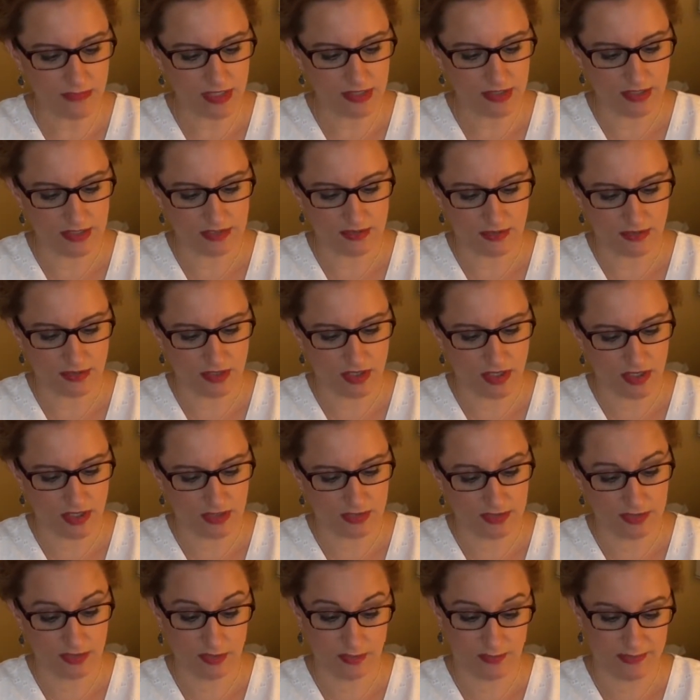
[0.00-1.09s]
These are
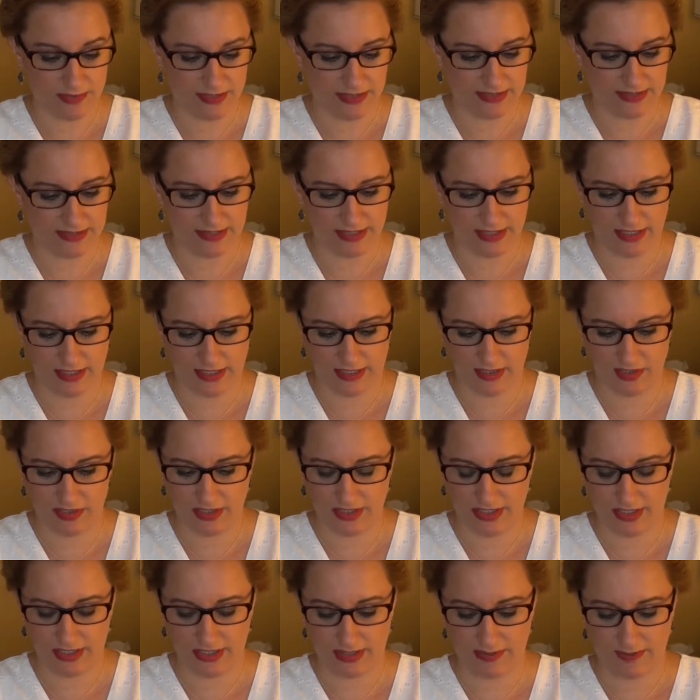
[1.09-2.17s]
called Toothpick Skinny
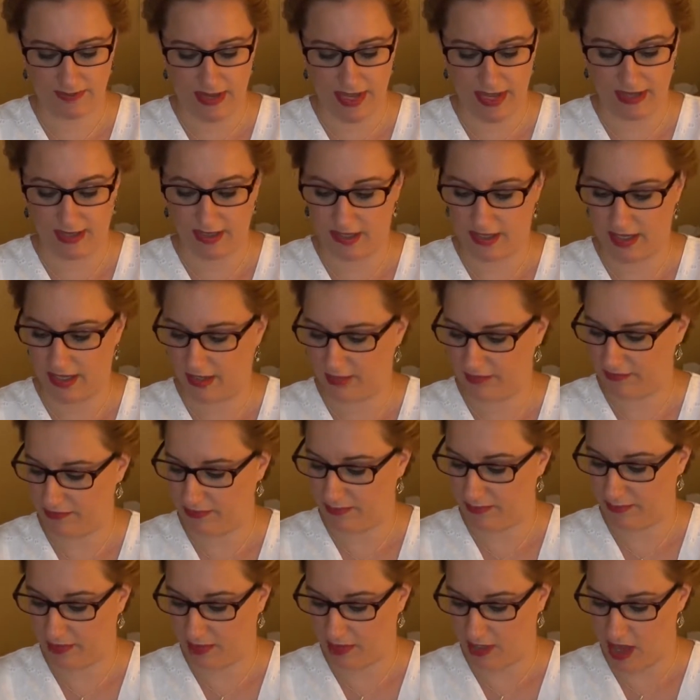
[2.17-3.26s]
Jeans by Cut
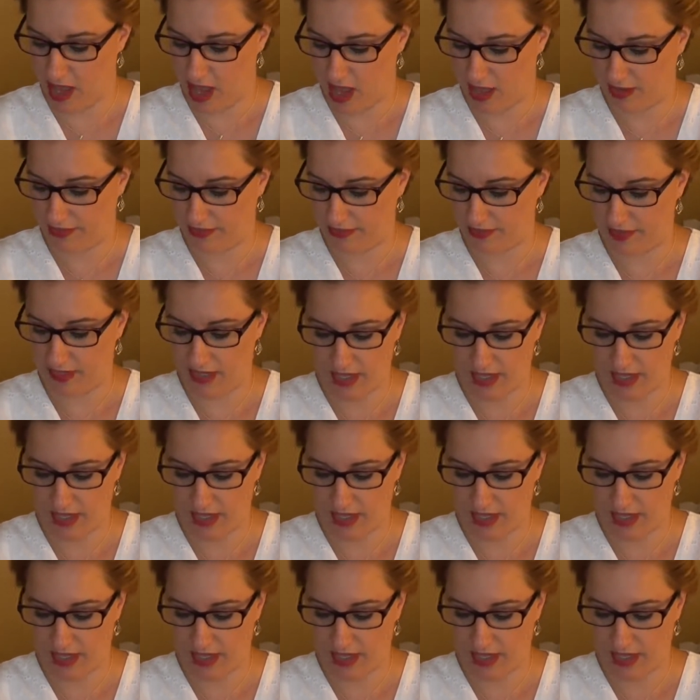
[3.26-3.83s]
From Cloth.